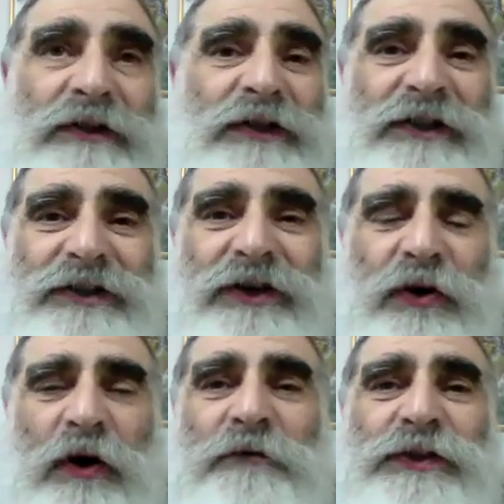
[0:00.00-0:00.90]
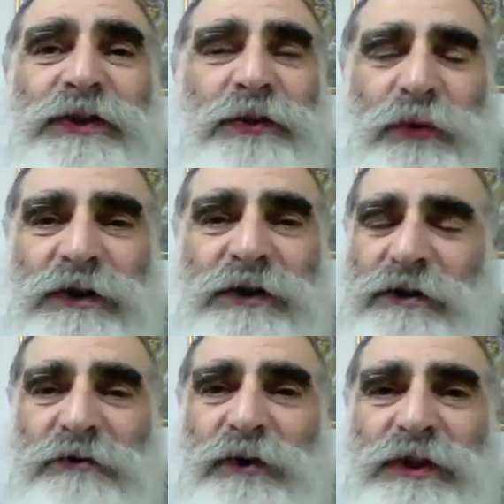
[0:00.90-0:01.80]
The officer
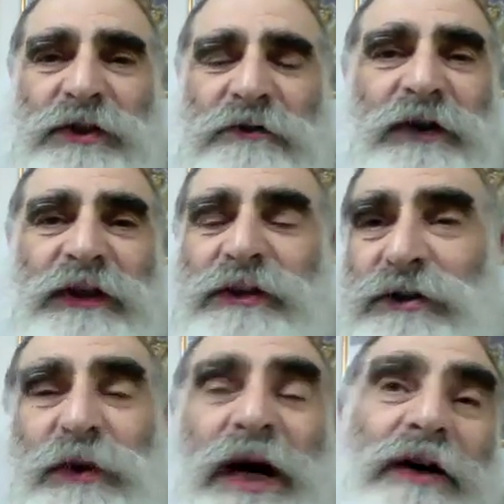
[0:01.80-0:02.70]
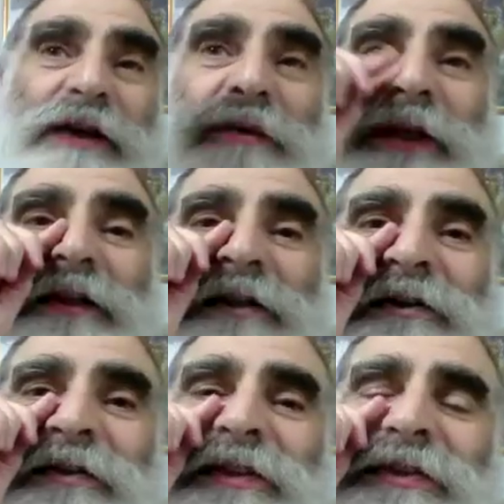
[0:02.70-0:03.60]
was convinced. Well, I mean,
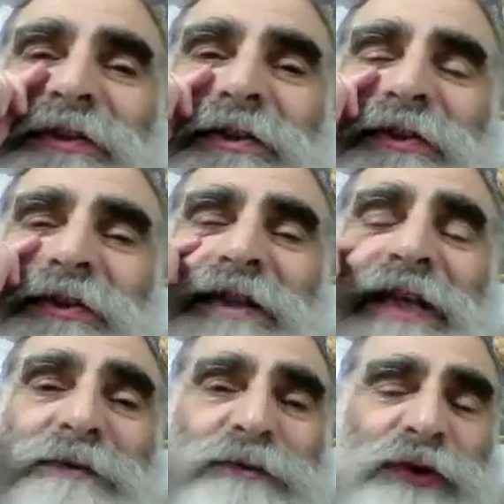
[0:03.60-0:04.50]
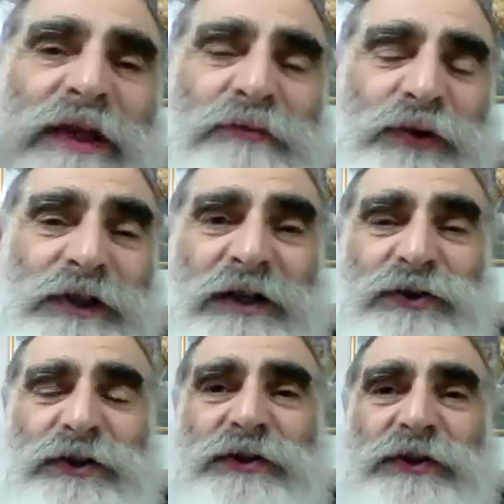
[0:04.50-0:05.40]
so that's bringing
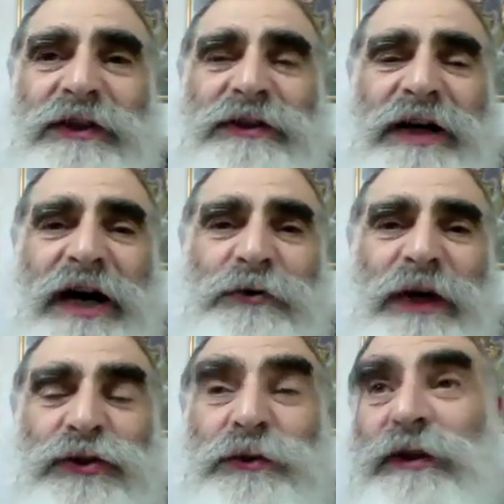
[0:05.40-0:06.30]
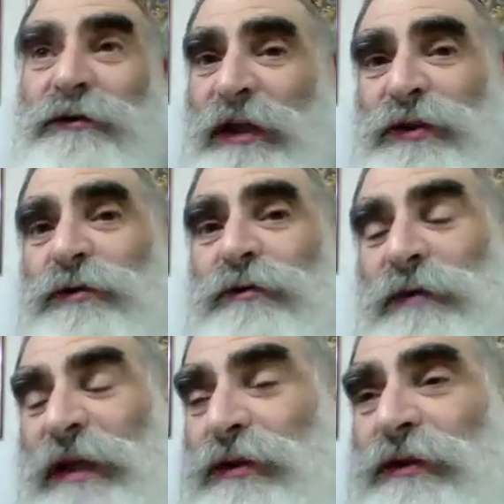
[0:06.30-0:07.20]
protection to the entire regiment.
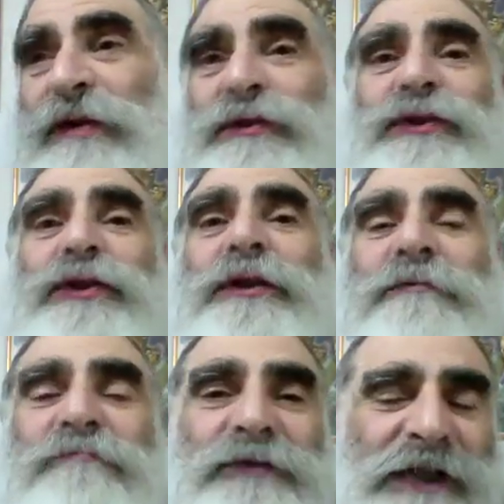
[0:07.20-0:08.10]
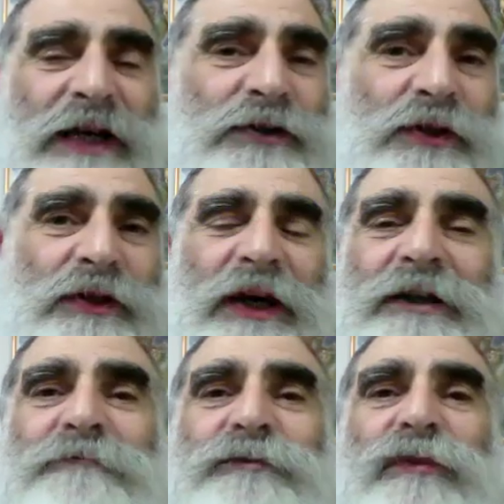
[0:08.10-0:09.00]
That sounds good. Sounds okay.